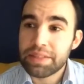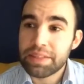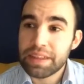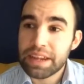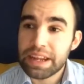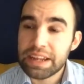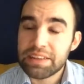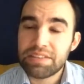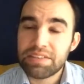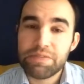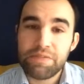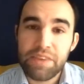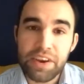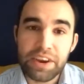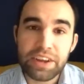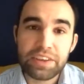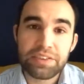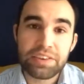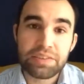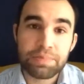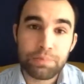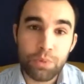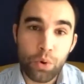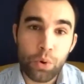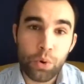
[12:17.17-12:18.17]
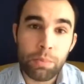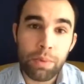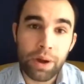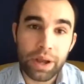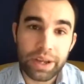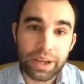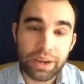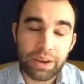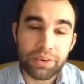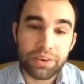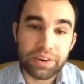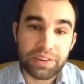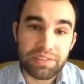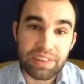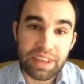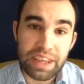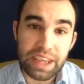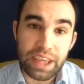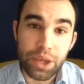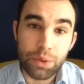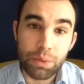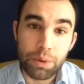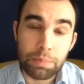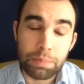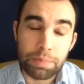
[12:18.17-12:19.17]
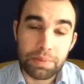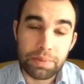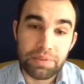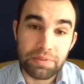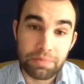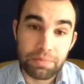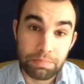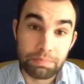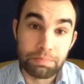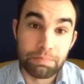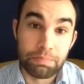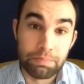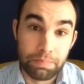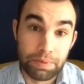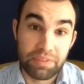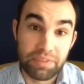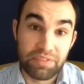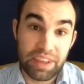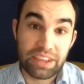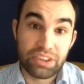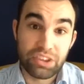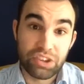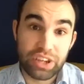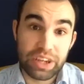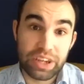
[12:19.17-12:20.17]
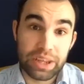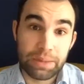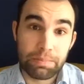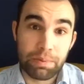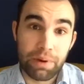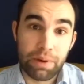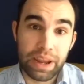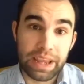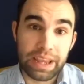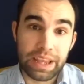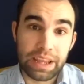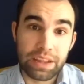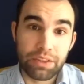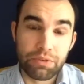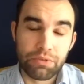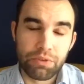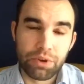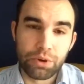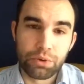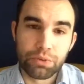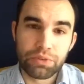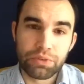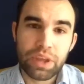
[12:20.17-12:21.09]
that it's a very small minority who are potentially breaking the rules.